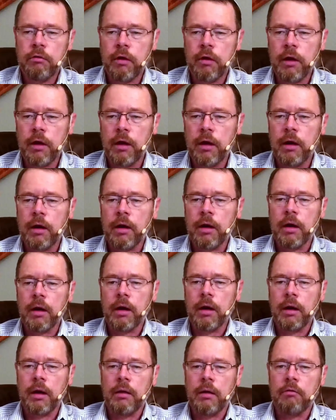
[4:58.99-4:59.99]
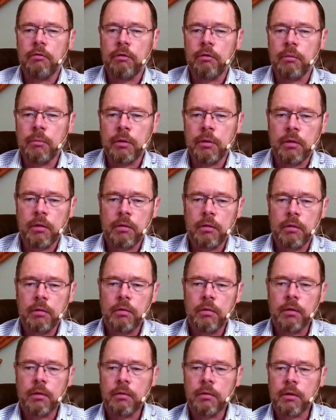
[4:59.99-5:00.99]
and some of
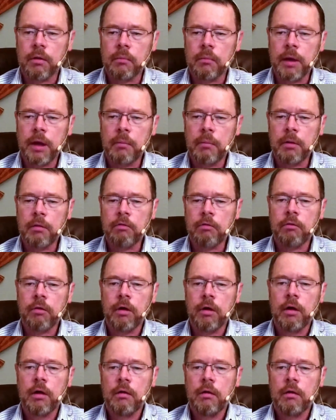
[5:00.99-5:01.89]
the commandments,